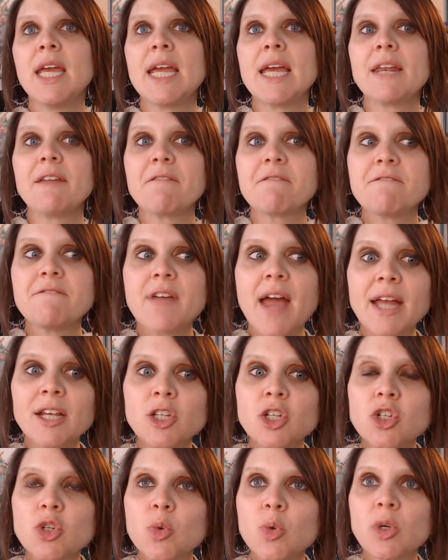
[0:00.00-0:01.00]
it
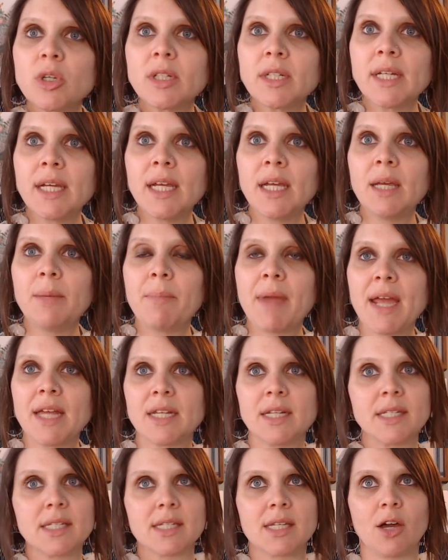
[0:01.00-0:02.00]
eventually made
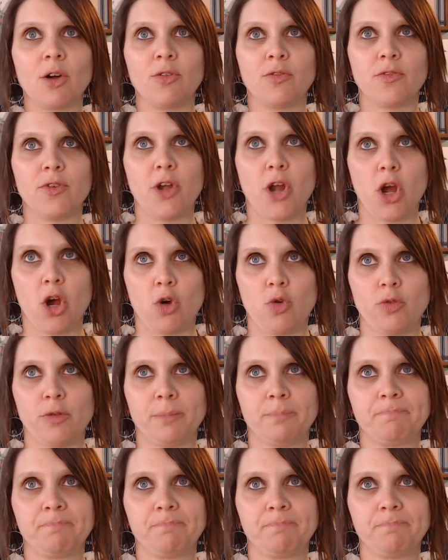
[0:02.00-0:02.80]
itself known.